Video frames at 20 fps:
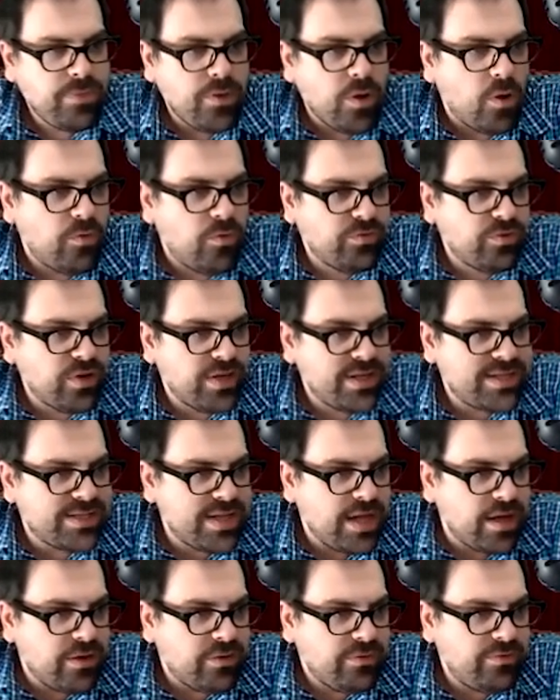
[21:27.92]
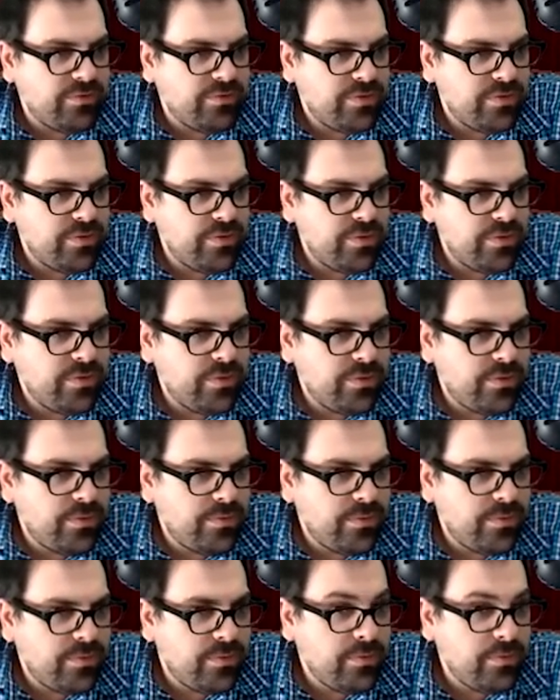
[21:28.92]
over itself.
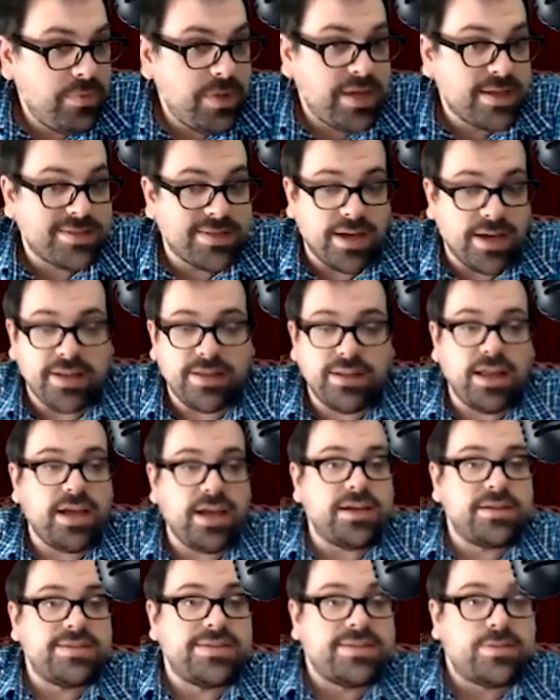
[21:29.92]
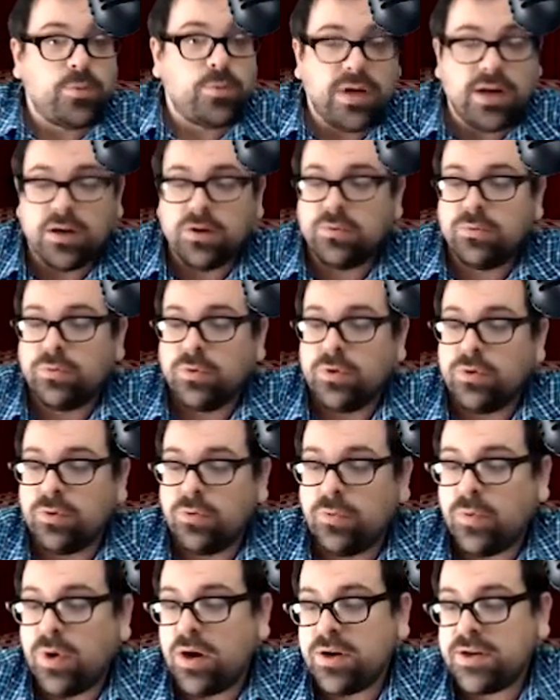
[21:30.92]
Because unlike a square root,
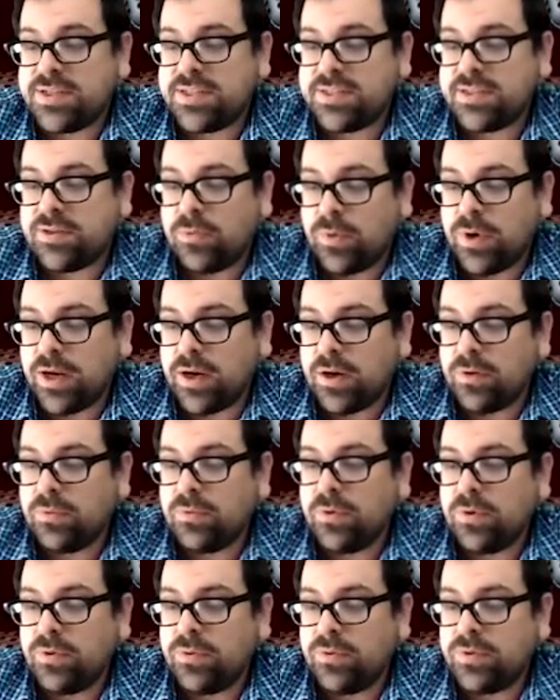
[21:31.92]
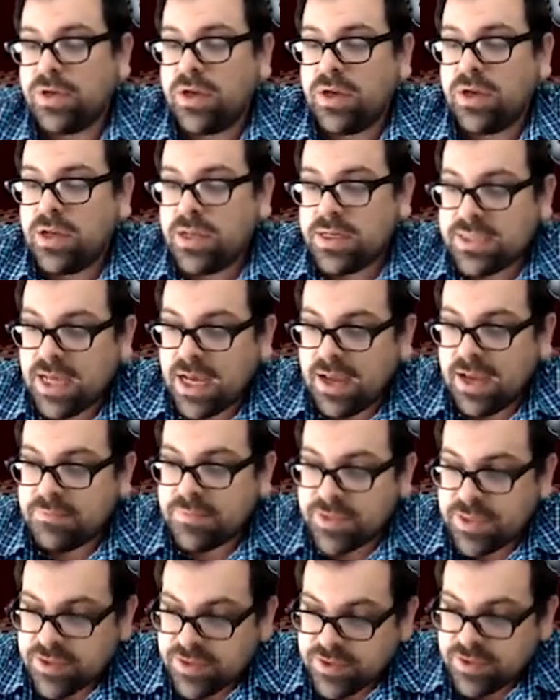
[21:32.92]
where a square root
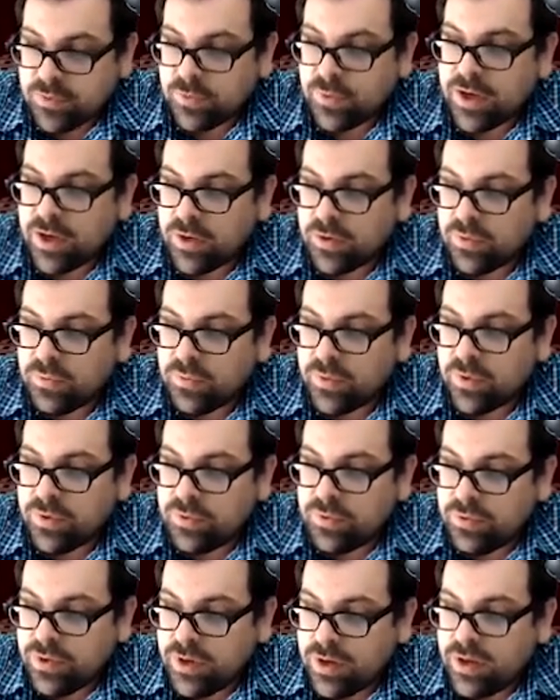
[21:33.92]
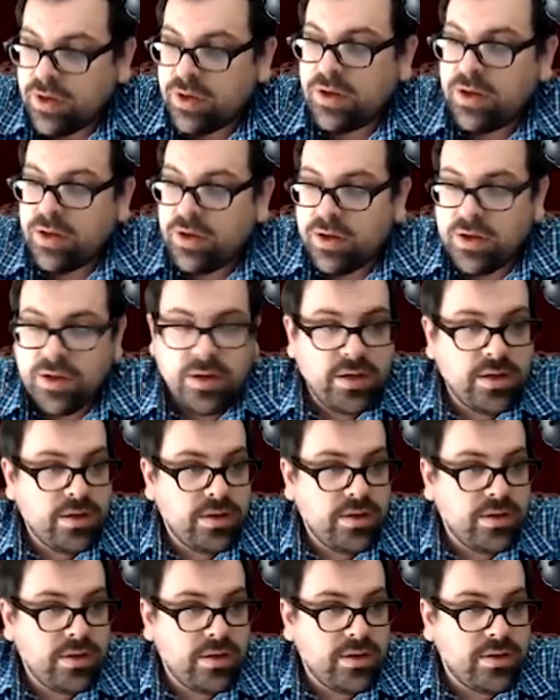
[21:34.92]
times a square root
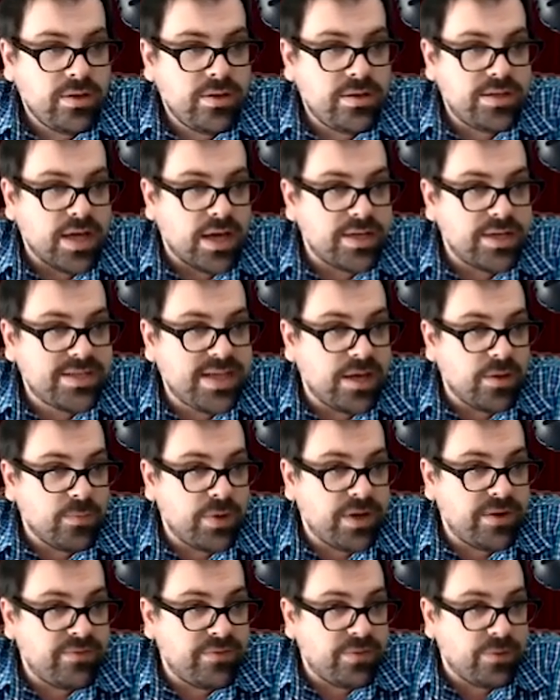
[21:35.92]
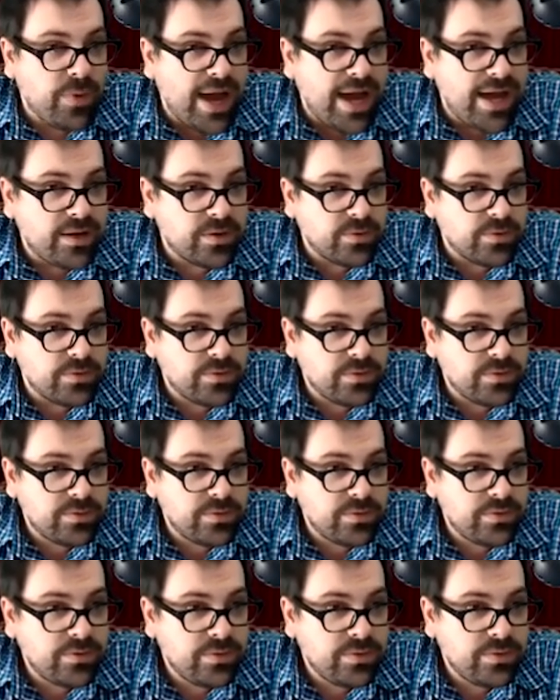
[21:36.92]
does get rid of the radical,
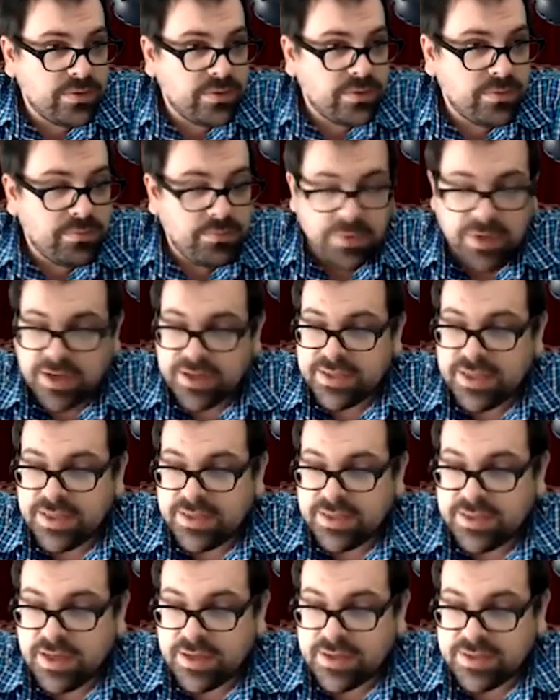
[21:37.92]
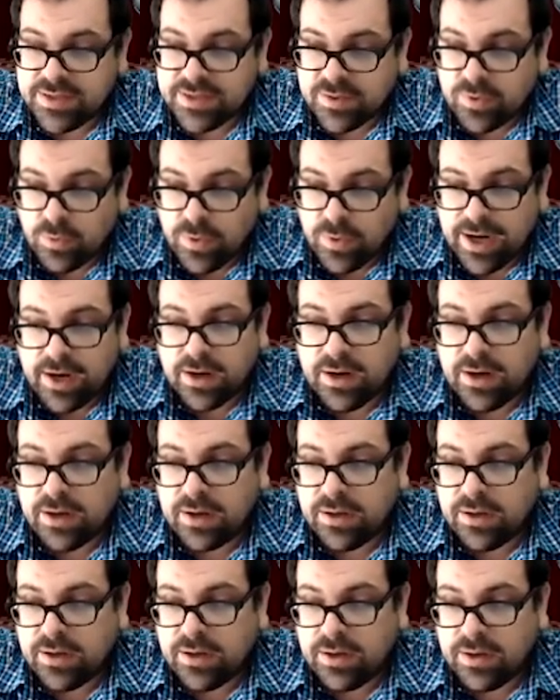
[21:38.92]
because it's a
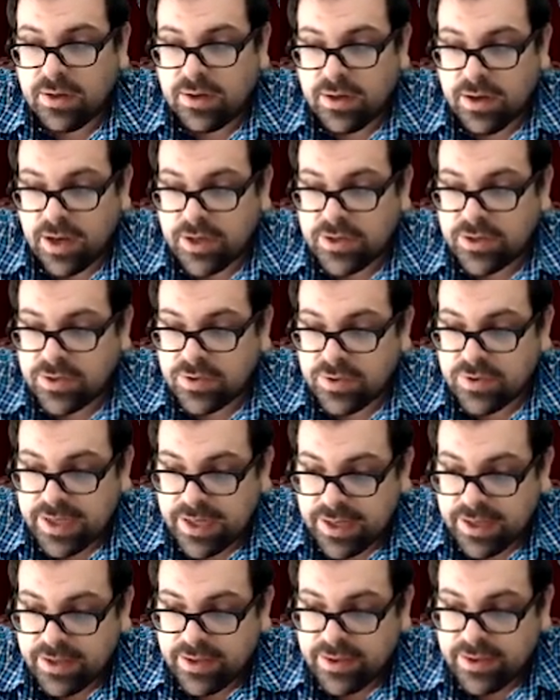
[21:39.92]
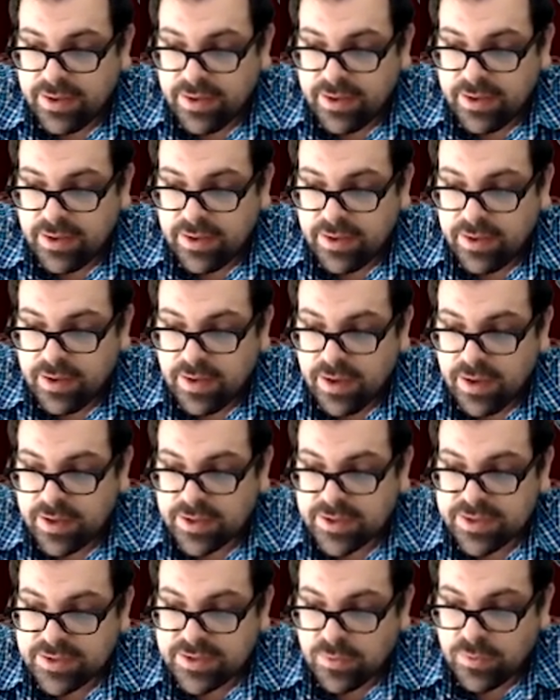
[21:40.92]
square underneath
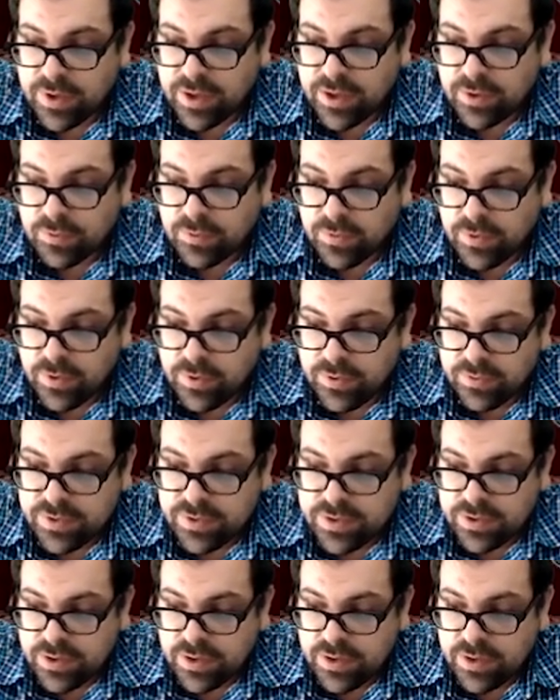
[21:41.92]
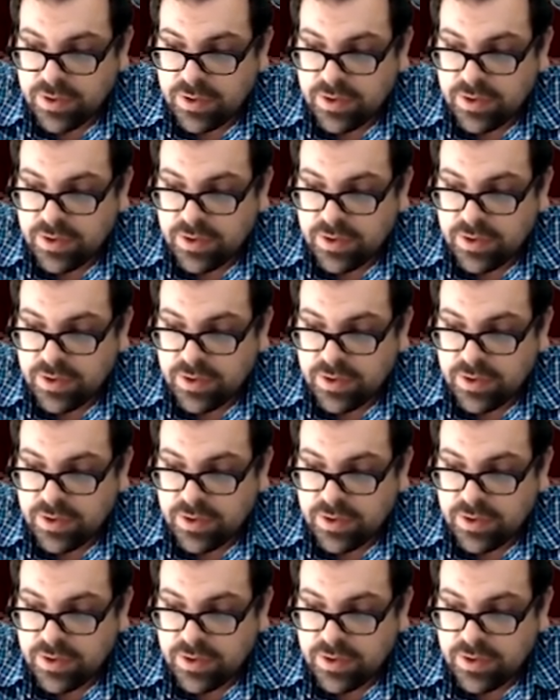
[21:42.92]
a square root,